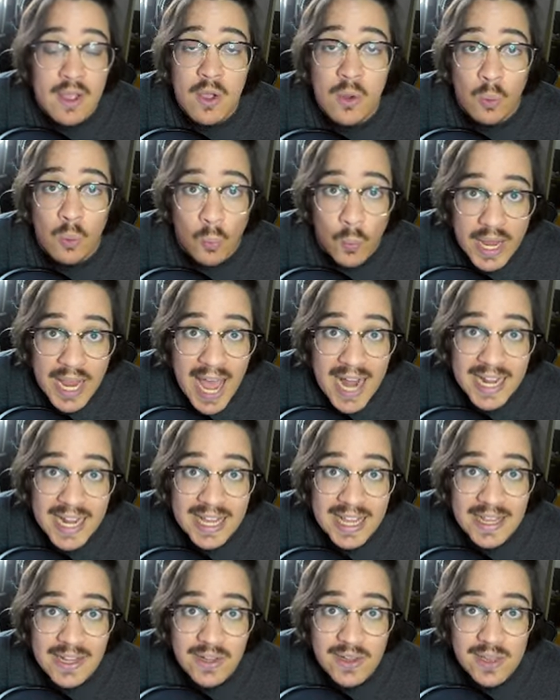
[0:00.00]
we got a
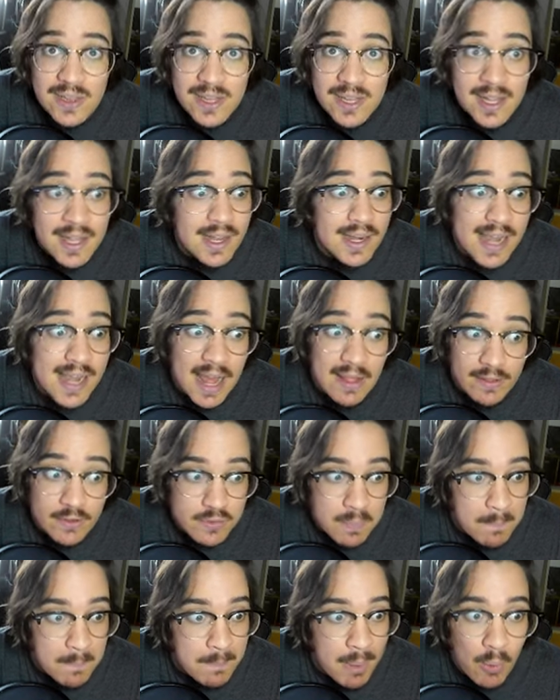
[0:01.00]
kill. Now
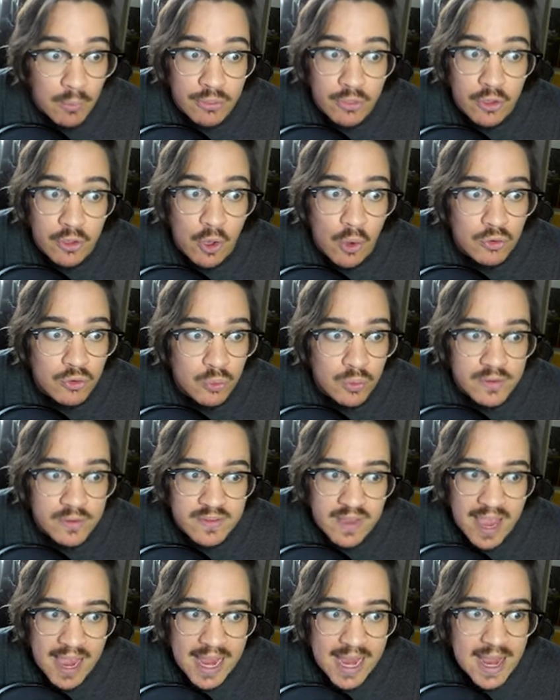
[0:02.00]
let's both go
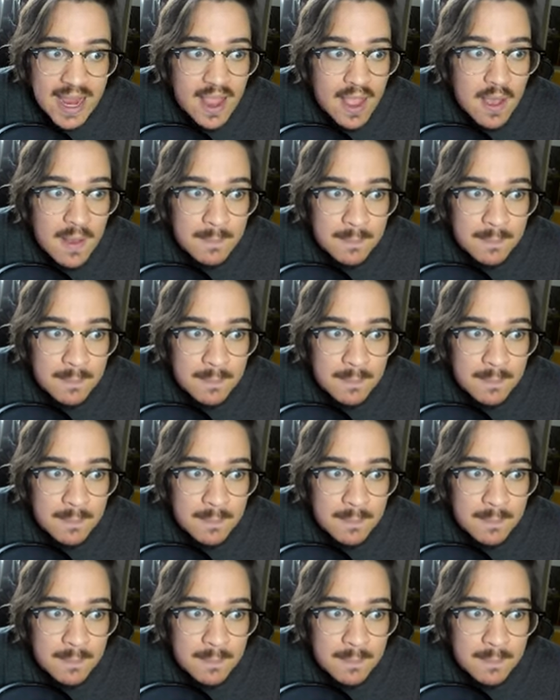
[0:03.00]
towards A,